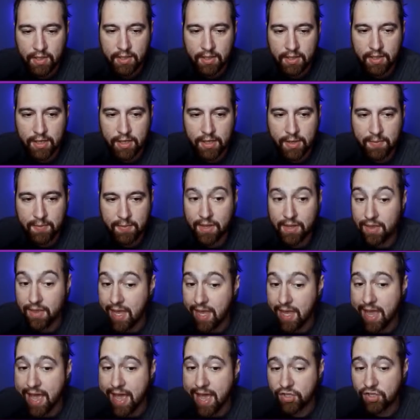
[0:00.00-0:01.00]
And
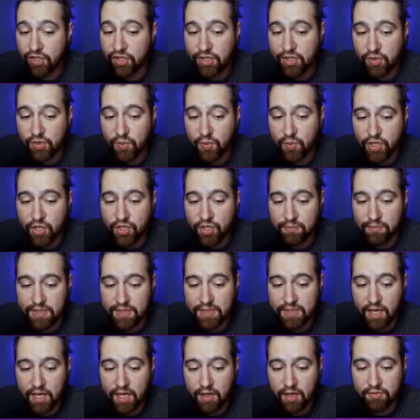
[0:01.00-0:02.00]
they actually switch
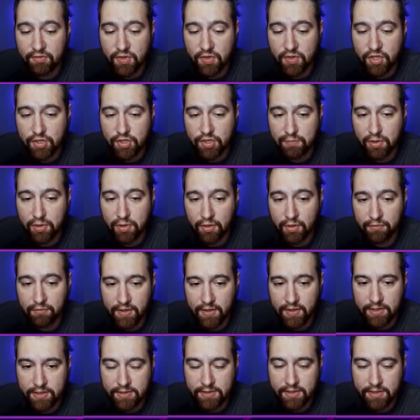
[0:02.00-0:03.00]
themselves, which is
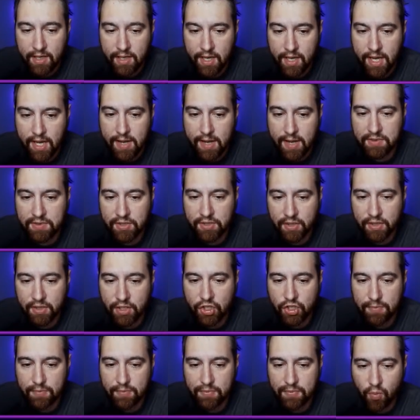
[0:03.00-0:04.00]
perfect. I'm just going to
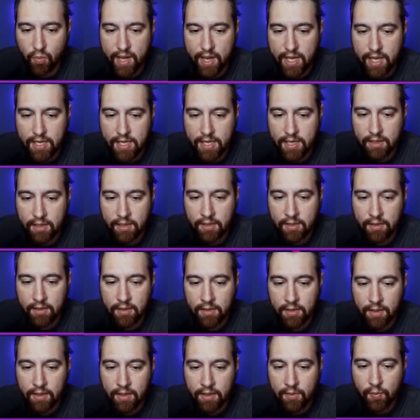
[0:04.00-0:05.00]
chip away here
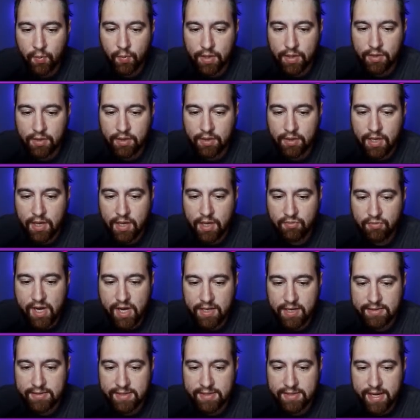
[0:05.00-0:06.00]
with the
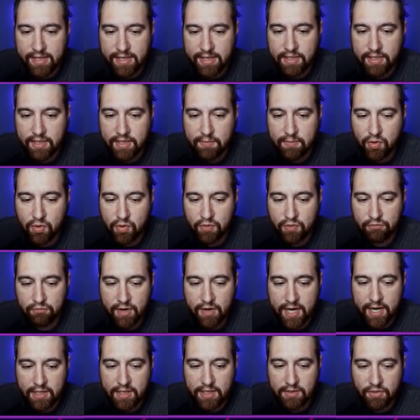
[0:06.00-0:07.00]
Rock Slides and then move
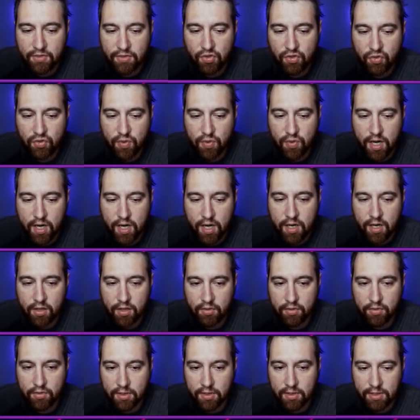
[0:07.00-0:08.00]
right into our
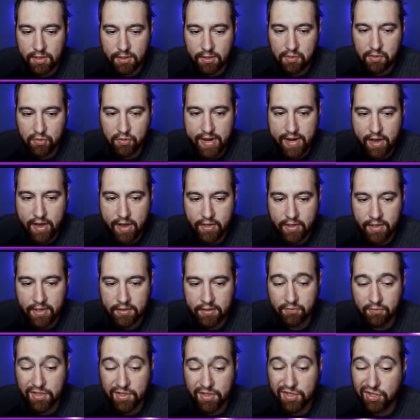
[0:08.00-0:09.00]
Groudon.
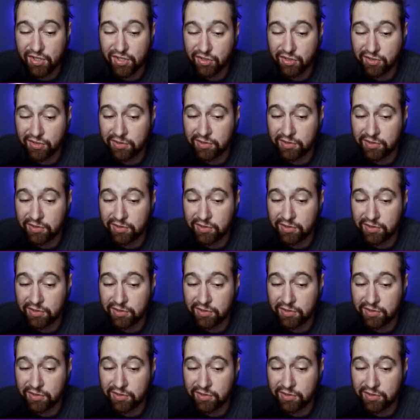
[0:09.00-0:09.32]
We're still